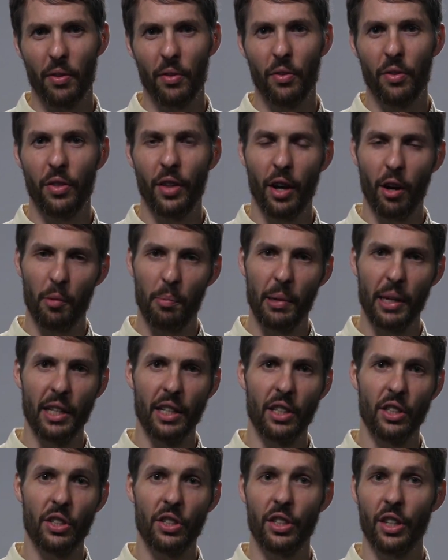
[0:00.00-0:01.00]
therapy in
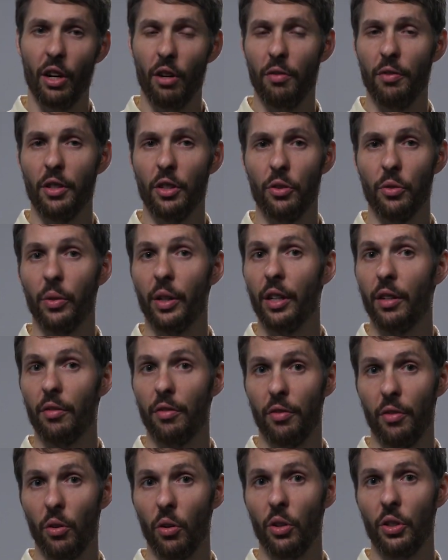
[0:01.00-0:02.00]
itself is
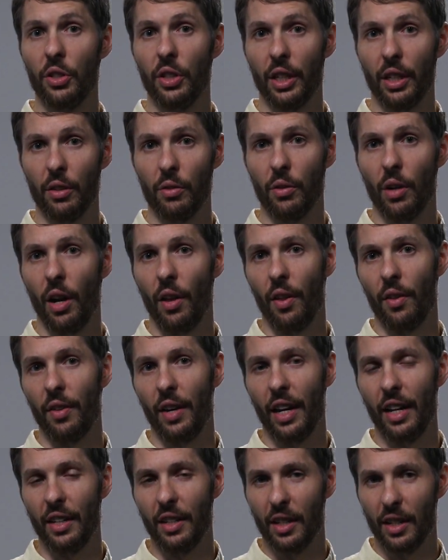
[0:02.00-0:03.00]
reinforcing rather
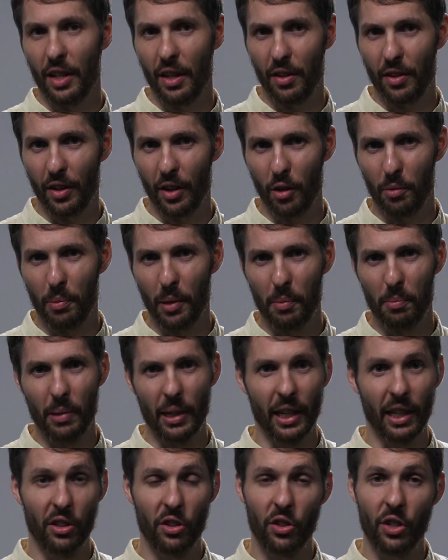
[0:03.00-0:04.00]
than therapy
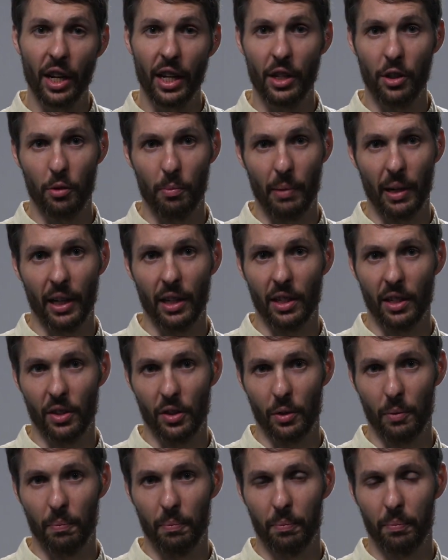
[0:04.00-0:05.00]
being a change
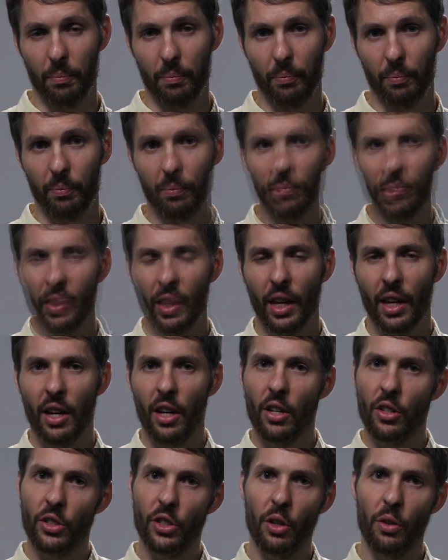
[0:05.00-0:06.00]
mechanism.
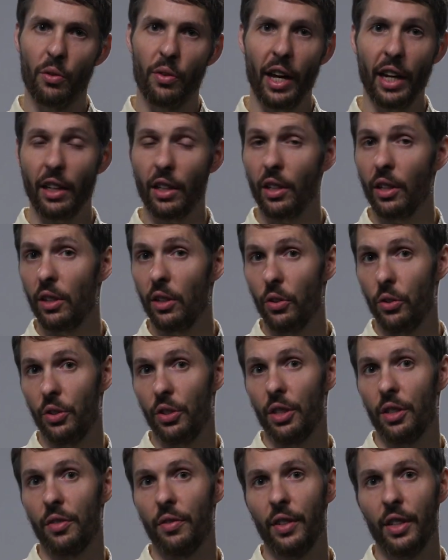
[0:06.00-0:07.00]
So that concludes
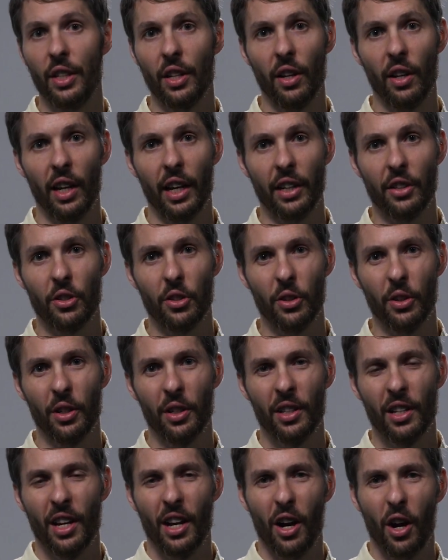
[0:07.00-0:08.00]
this video
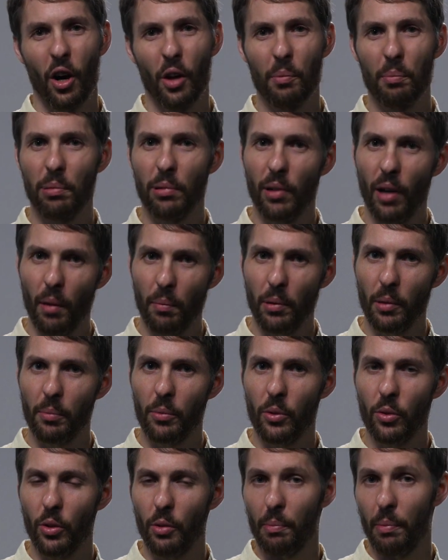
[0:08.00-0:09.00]
lecture on problem
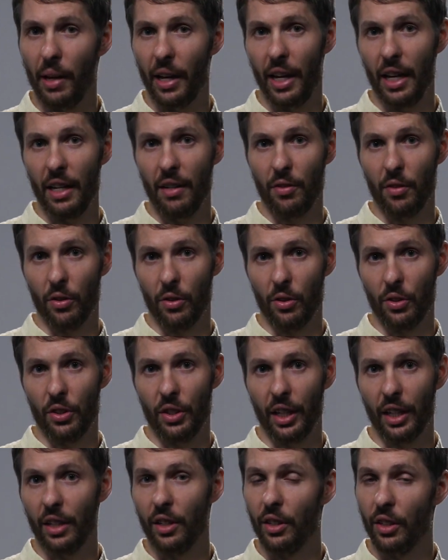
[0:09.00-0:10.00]
group behaviors
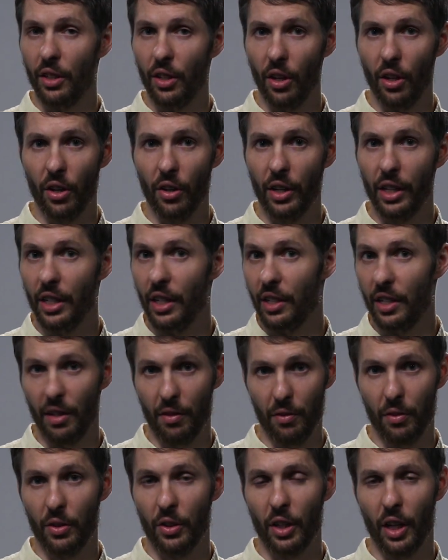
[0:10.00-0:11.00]
that can occur in
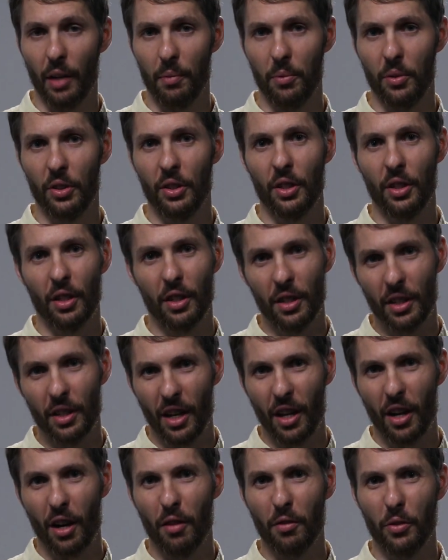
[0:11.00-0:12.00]
different types
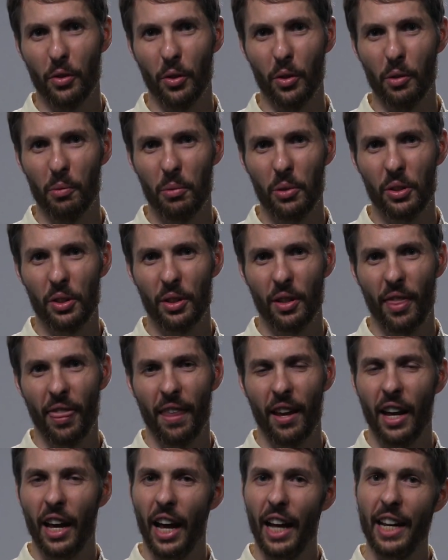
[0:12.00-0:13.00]
of groups
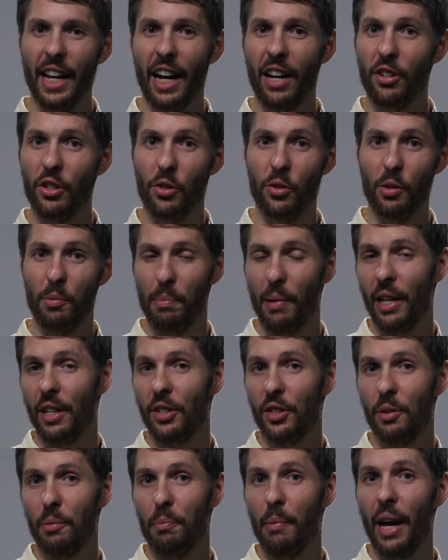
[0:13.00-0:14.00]
and how you would
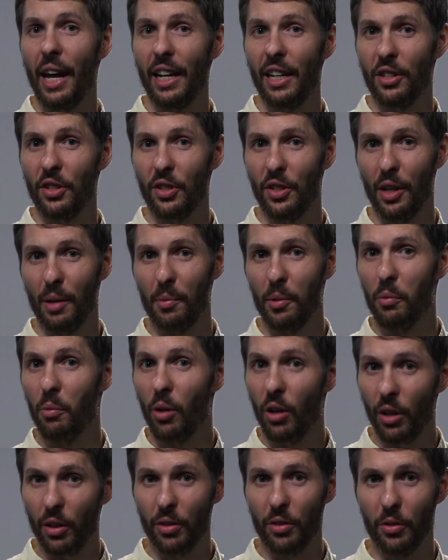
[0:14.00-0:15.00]
best manage them and
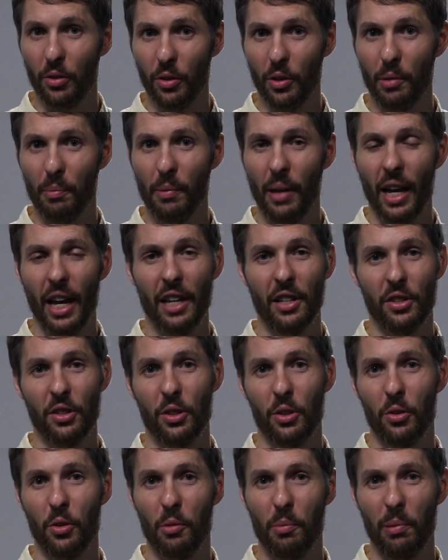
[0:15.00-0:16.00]
work through them as
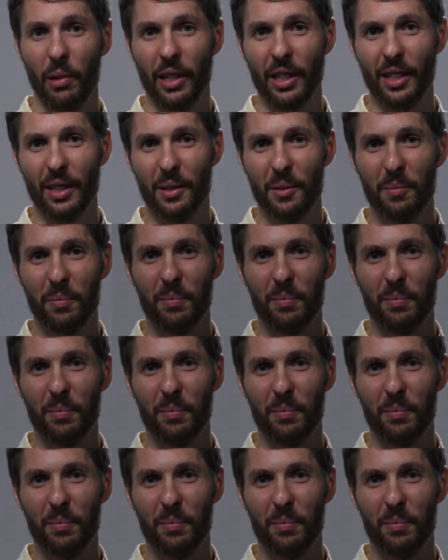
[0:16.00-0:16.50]
the group leader.